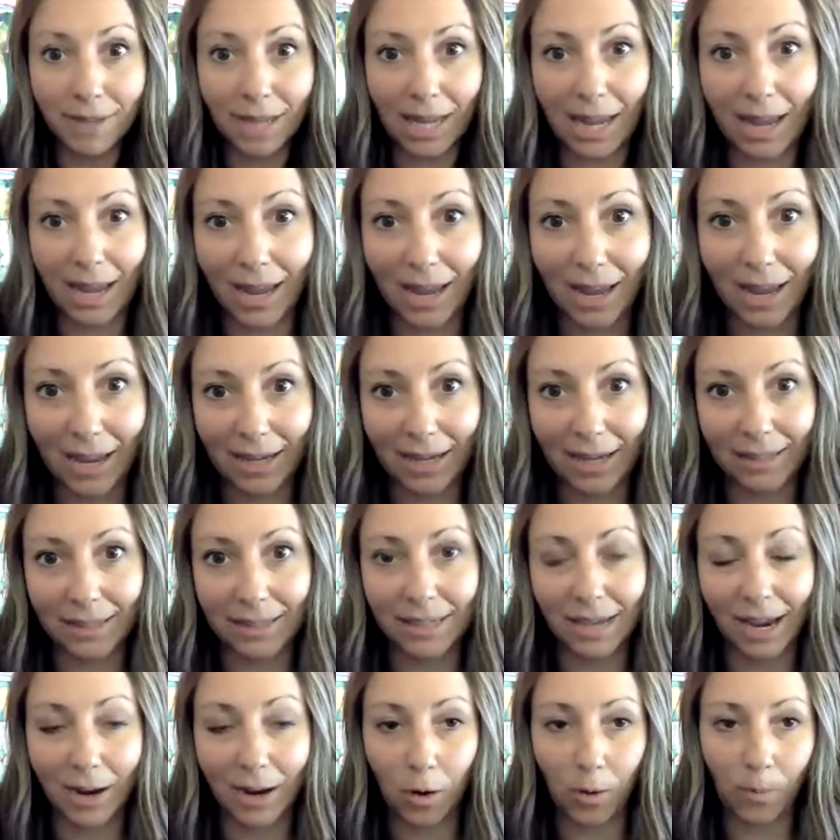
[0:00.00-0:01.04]
And
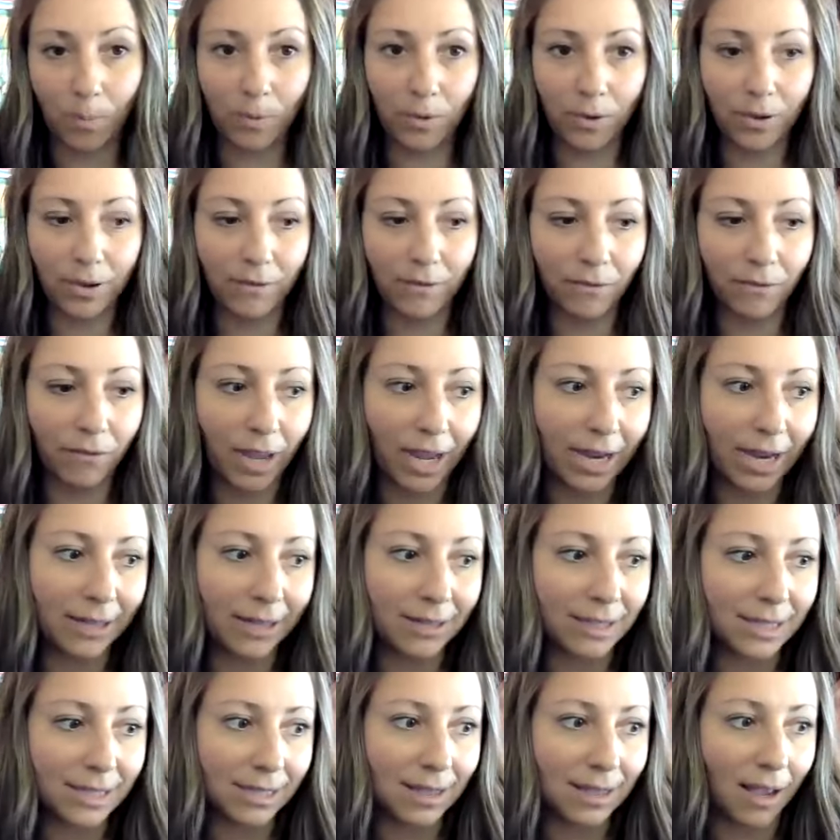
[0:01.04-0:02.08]
I hope you can
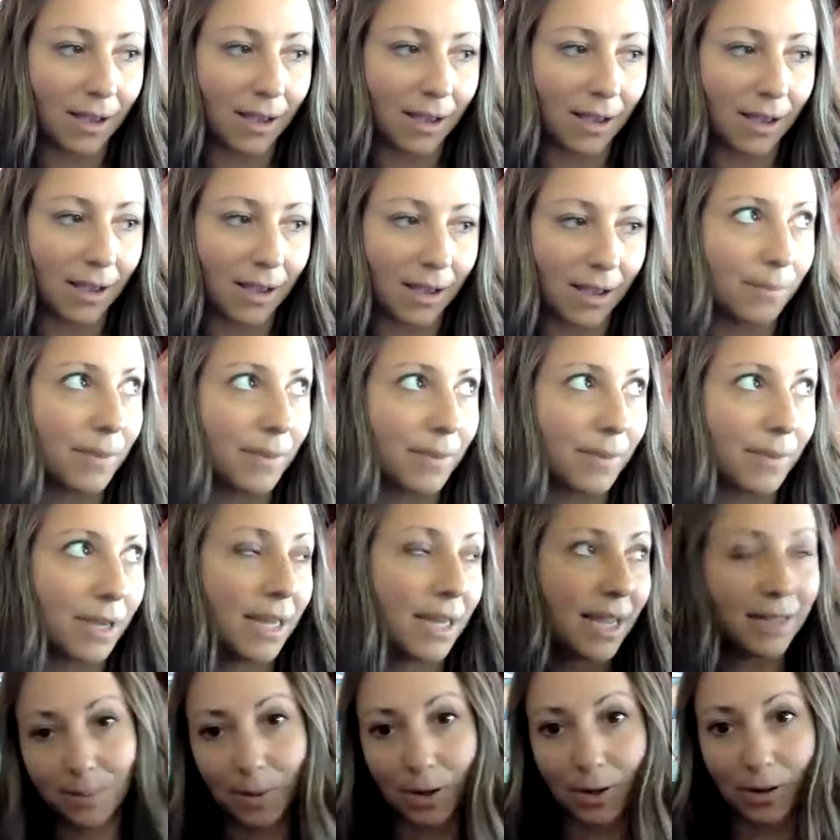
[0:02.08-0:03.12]
find some
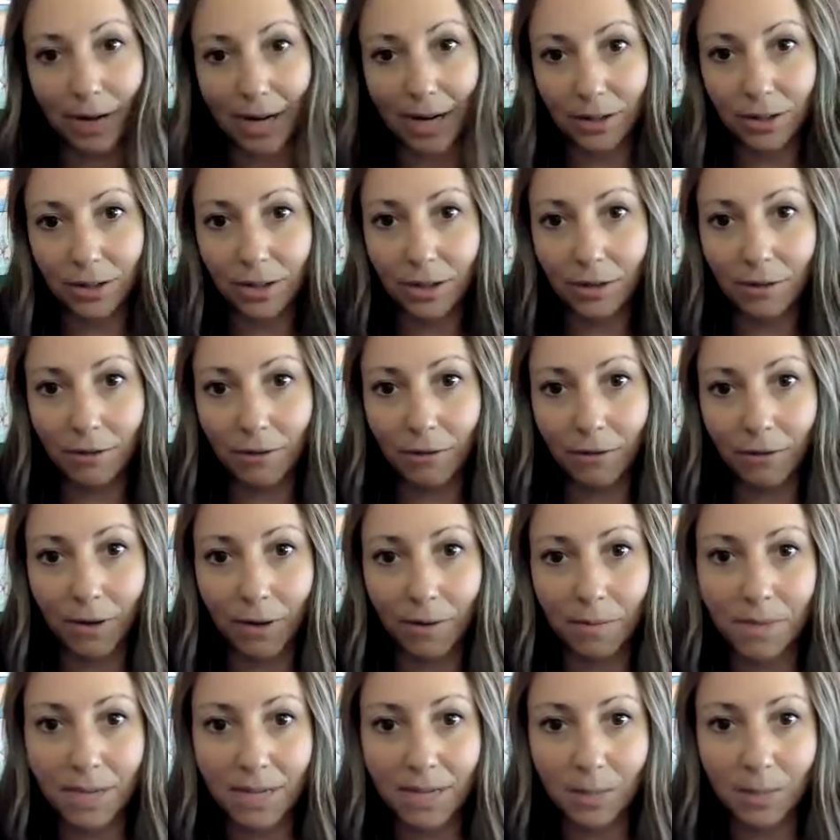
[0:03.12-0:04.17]
inspiration
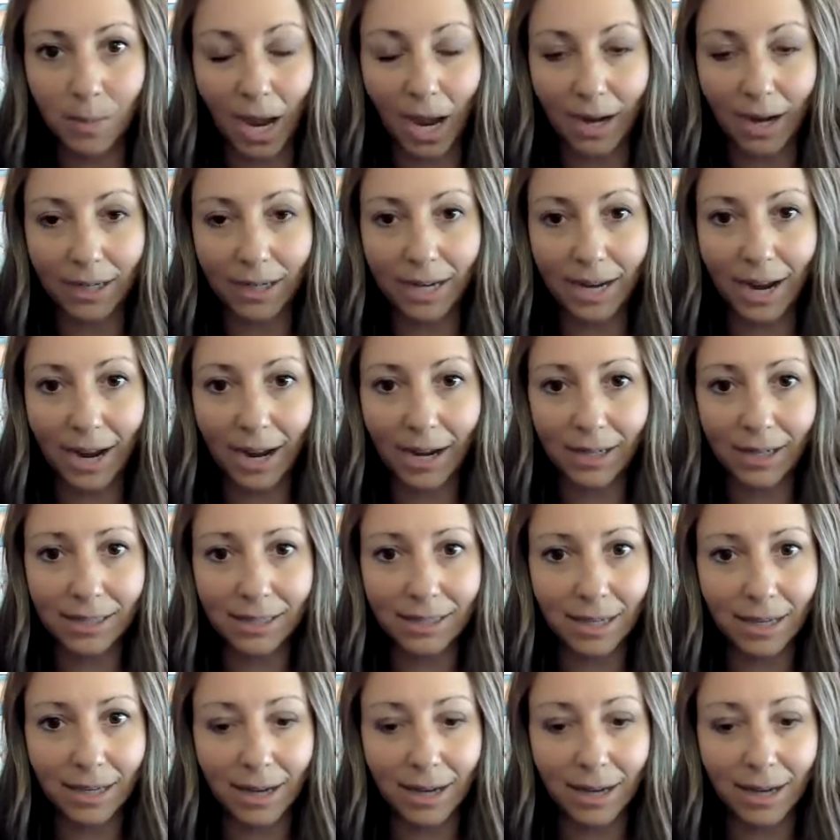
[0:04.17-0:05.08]
from these podcasts.